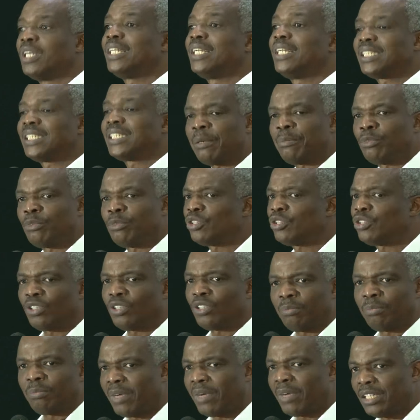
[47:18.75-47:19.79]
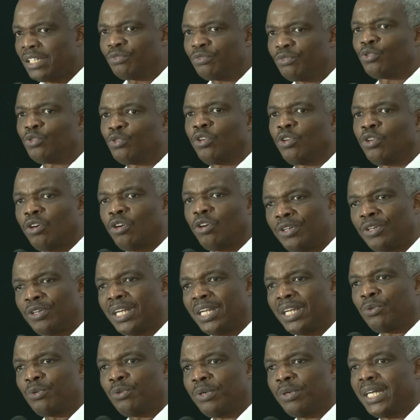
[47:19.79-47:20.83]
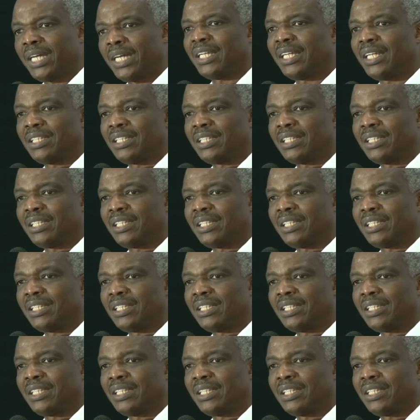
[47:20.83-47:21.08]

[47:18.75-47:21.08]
Yes, I'm not unmindful or unaware